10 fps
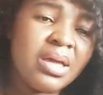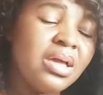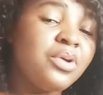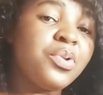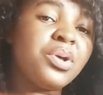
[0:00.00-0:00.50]

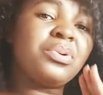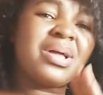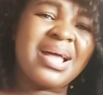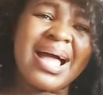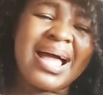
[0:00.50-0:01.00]
A real
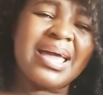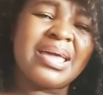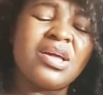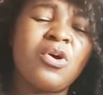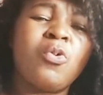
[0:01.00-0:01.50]
guy
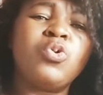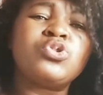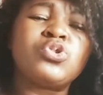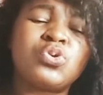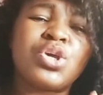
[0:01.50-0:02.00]

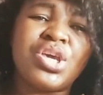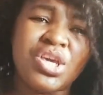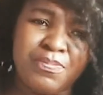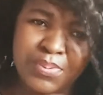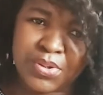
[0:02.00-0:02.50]
wants to
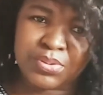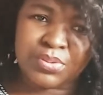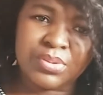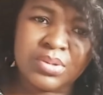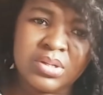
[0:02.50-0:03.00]
keep you
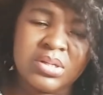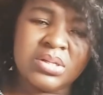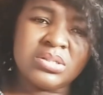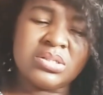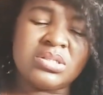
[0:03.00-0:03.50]

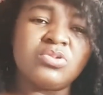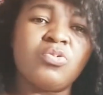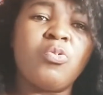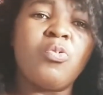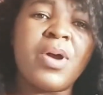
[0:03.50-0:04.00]
till
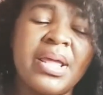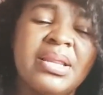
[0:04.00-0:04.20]
when